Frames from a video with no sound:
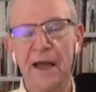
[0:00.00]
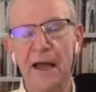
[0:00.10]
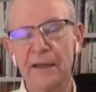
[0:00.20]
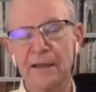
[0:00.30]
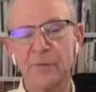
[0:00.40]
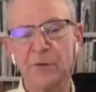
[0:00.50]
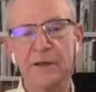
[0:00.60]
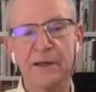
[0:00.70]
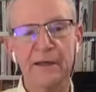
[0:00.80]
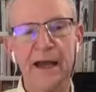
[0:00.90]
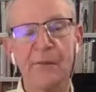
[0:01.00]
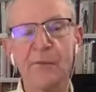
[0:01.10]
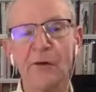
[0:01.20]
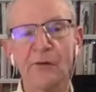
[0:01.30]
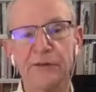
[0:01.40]
like to put in
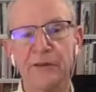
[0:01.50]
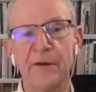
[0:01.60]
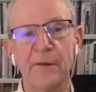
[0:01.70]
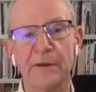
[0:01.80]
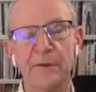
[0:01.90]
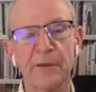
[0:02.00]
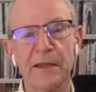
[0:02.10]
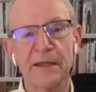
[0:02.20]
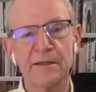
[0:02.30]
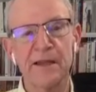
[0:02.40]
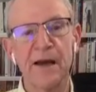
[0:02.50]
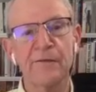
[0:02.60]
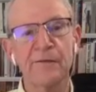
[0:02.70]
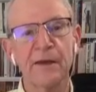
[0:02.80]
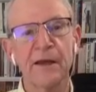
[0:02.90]
compost if I'm going to plant stuff,
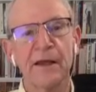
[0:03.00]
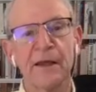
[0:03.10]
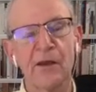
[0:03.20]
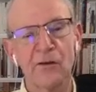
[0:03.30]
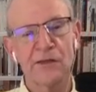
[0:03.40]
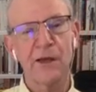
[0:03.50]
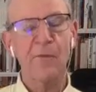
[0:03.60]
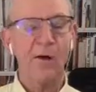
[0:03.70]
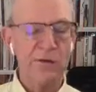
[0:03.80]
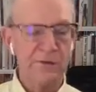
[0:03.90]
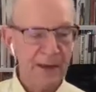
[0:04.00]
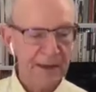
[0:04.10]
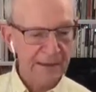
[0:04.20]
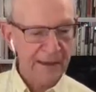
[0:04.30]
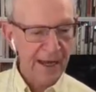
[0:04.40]
because I'm always
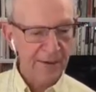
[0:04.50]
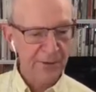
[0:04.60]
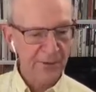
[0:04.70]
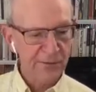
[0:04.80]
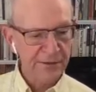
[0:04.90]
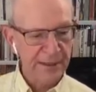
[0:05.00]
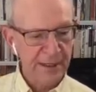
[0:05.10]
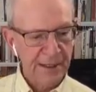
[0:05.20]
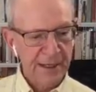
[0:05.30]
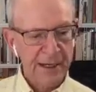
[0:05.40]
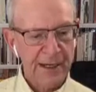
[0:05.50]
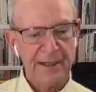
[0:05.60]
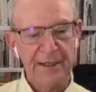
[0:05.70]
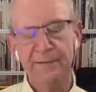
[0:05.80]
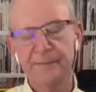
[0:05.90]
making compost.
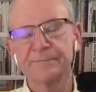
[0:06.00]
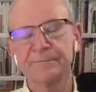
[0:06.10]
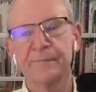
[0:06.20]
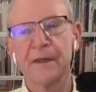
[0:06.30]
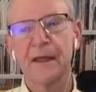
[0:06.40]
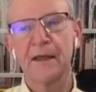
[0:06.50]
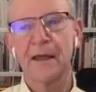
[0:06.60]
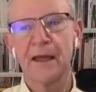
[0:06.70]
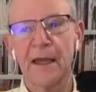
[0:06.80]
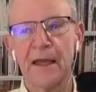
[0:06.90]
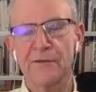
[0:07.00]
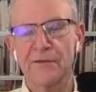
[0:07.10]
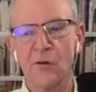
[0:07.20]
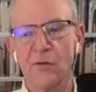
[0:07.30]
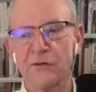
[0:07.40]
Um, and
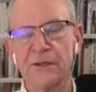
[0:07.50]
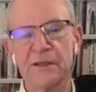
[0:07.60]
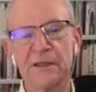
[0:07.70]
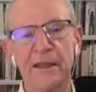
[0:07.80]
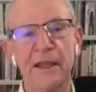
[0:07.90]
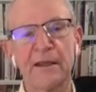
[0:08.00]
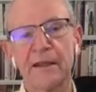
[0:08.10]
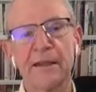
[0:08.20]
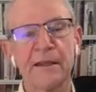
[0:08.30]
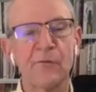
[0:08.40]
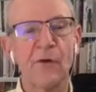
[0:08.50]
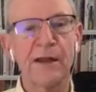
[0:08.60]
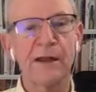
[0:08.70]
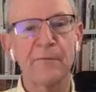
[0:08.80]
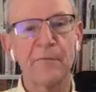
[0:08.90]
so just getting it
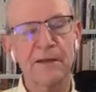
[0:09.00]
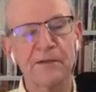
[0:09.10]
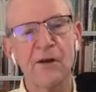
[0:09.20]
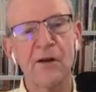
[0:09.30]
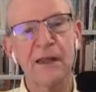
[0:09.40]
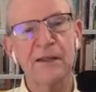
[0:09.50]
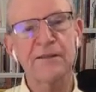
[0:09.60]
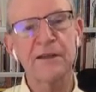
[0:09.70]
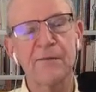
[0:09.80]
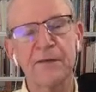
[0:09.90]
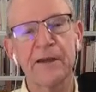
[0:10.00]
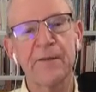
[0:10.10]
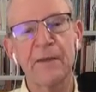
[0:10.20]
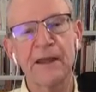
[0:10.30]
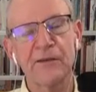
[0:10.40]
ready and mixing all that stuff in and
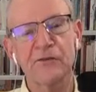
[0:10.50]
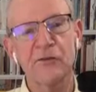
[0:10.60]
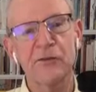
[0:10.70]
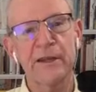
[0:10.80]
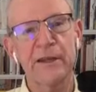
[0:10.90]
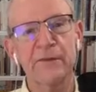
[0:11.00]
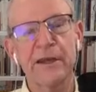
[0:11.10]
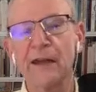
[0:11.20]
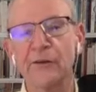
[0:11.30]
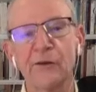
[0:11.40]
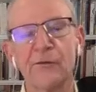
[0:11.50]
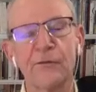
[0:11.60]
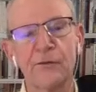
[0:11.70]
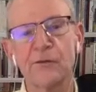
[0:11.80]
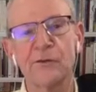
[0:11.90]
making sure that you've got good
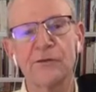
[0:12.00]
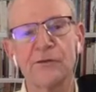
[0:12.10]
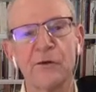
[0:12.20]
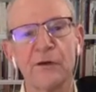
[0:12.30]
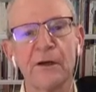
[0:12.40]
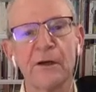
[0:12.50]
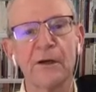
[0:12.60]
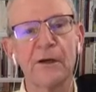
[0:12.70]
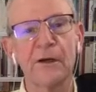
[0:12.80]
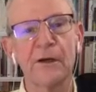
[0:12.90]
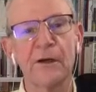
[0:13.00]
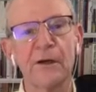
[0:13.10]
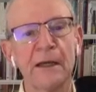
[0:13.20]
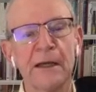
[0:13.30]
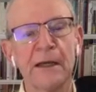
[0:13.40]
fertile soil. The
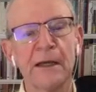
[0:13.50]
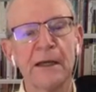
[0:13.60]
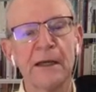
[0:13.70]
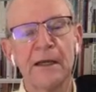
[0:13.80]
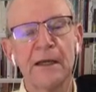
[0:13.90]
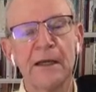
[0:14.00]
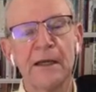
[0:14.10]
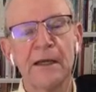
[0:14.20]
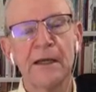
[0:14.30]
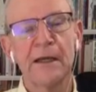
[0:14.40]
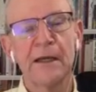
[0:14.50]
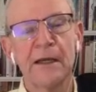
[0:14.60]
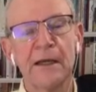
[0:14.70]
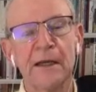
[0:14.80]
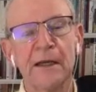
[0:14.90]
key is to have good
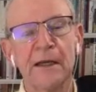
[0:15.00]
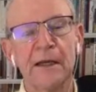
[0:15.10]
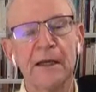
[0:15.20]
fertile soil for